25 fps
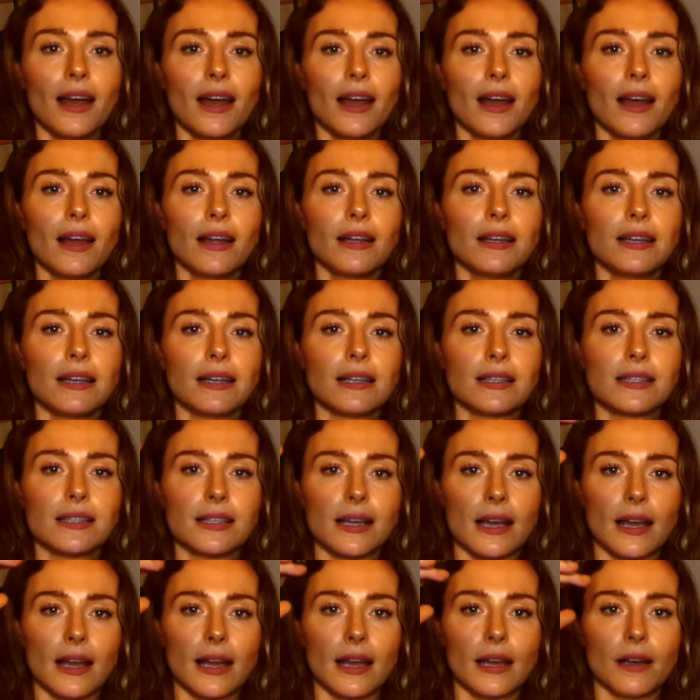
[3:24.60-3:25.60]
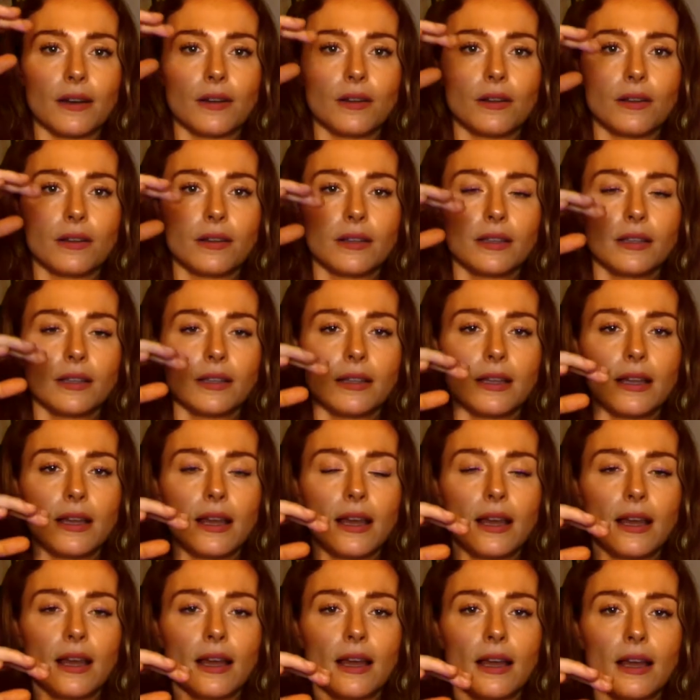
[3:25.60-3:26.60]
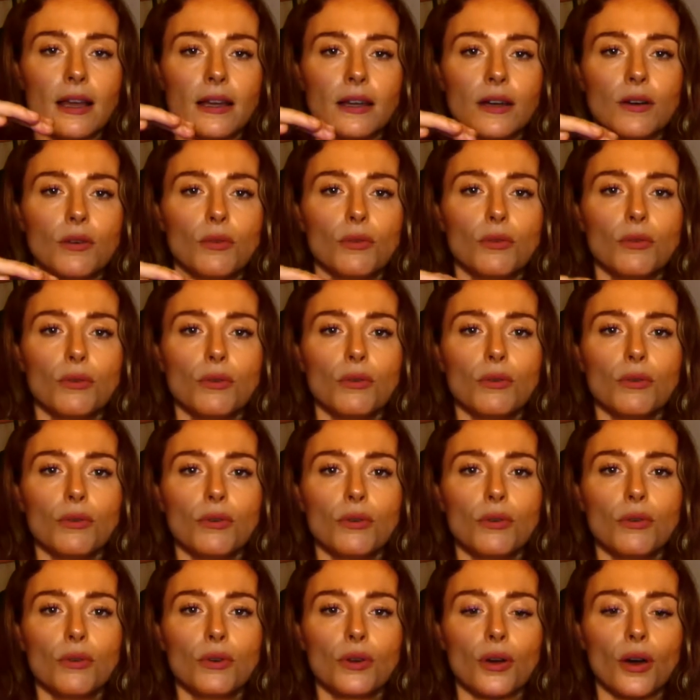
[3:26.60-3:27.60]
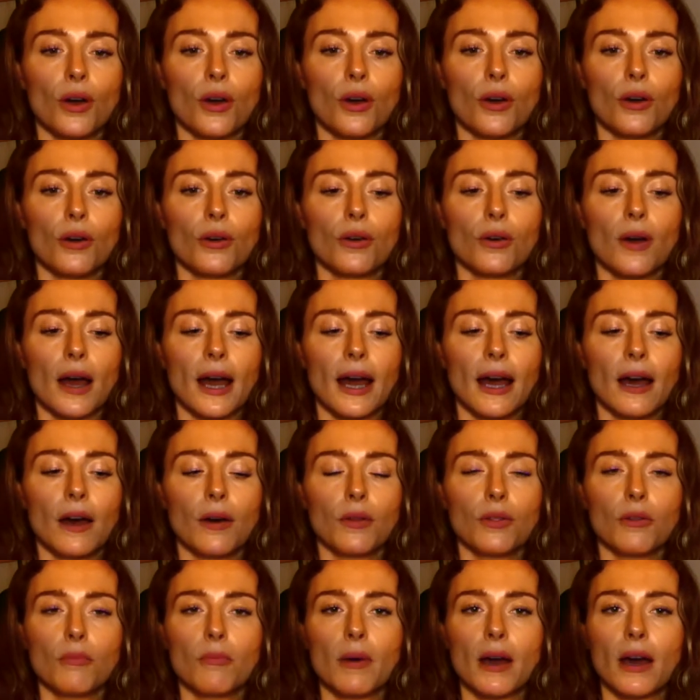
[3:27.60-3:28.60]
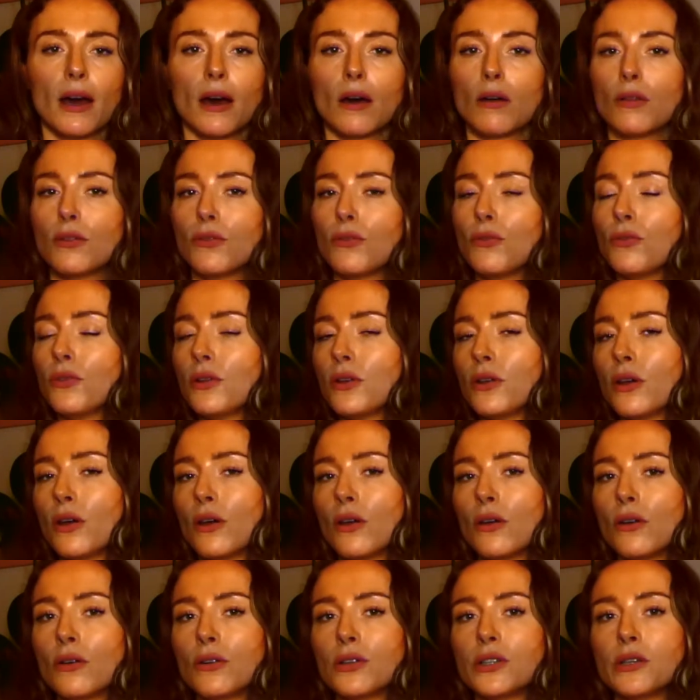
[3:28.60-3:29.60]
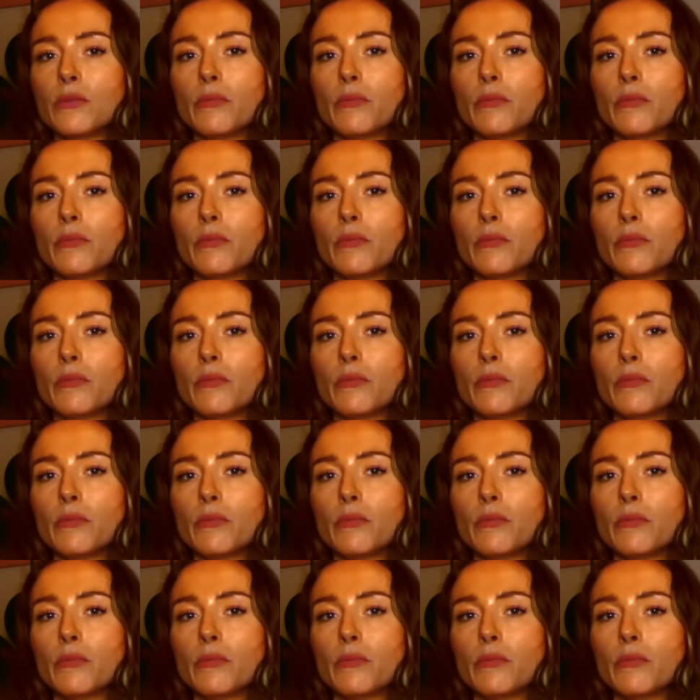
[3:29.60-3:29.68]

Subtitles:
And exhale. Let it all go out the mouth or the nose.